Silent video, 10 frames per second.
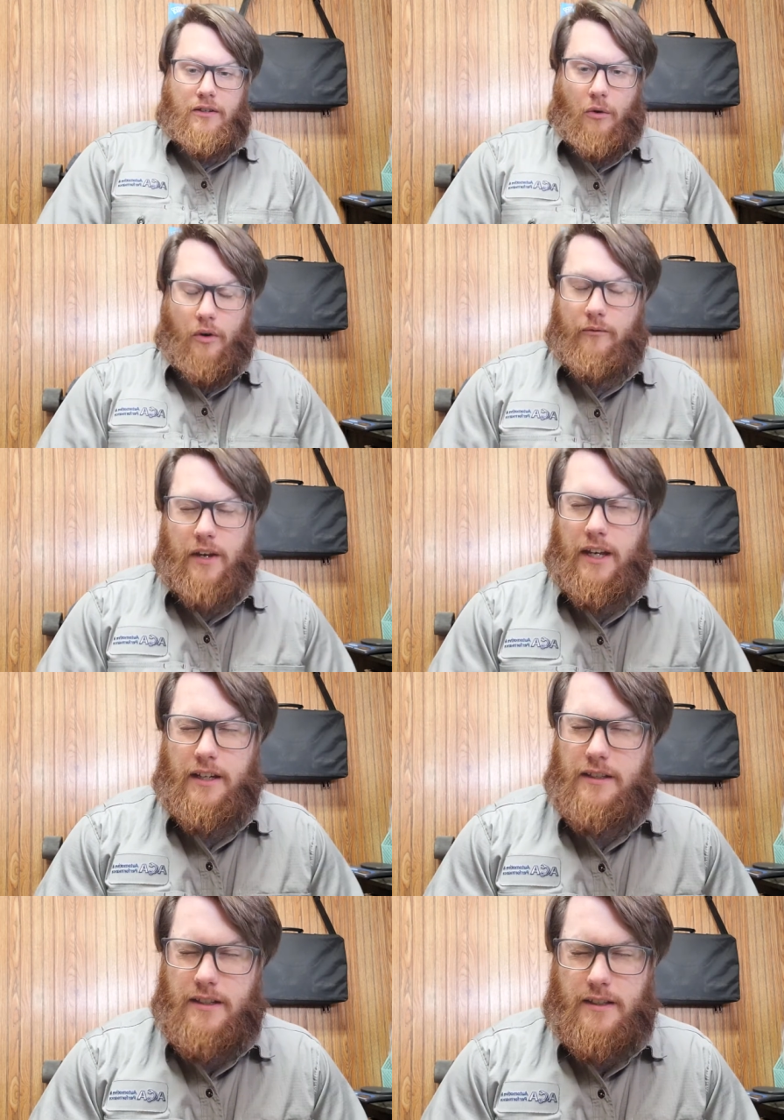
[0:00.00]
or
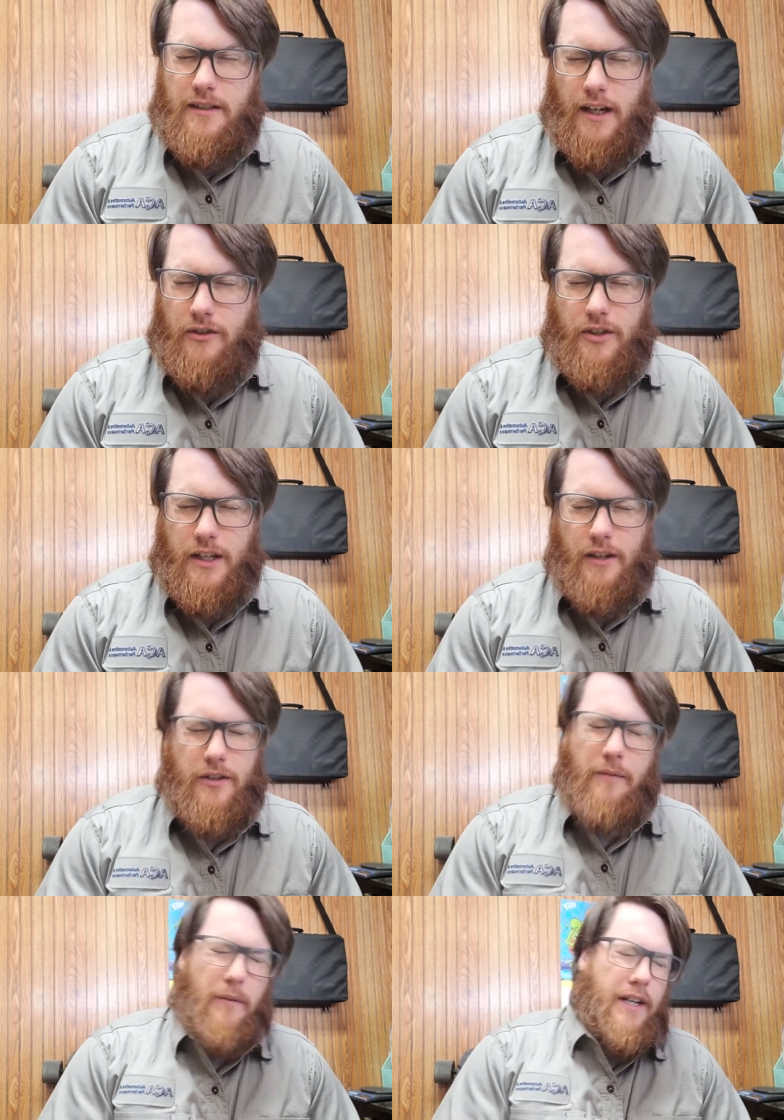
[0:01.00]
Phoenix nitrous kit or
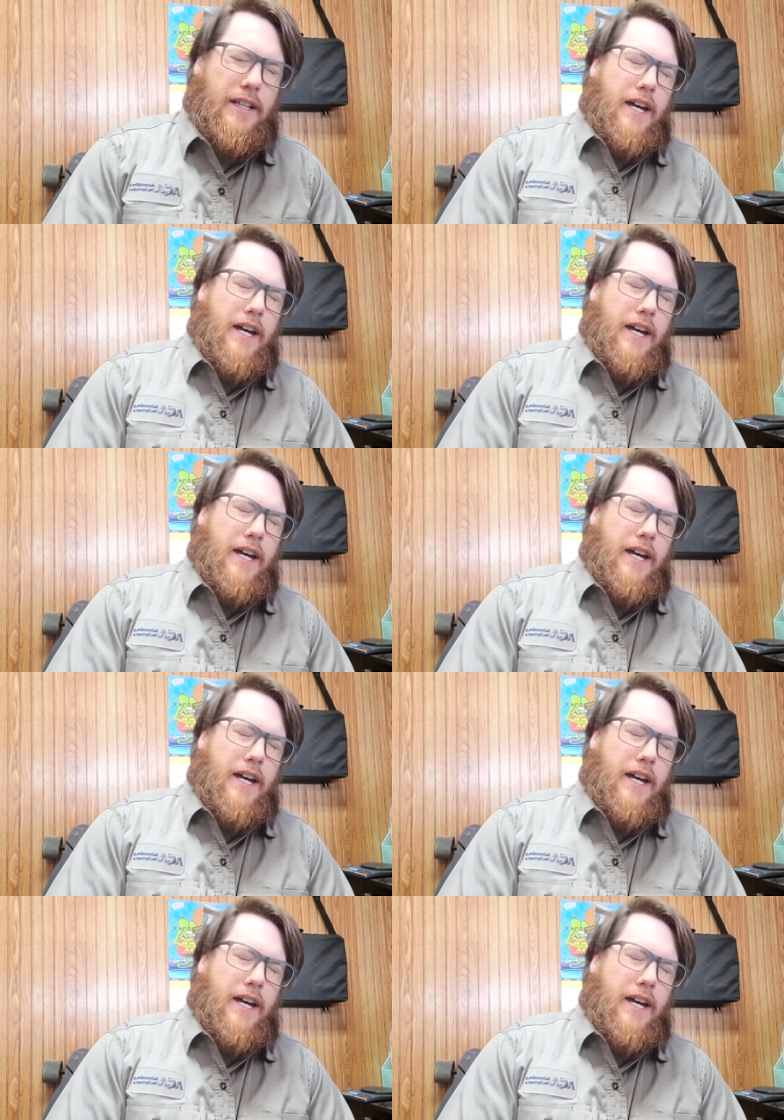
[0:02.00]
something like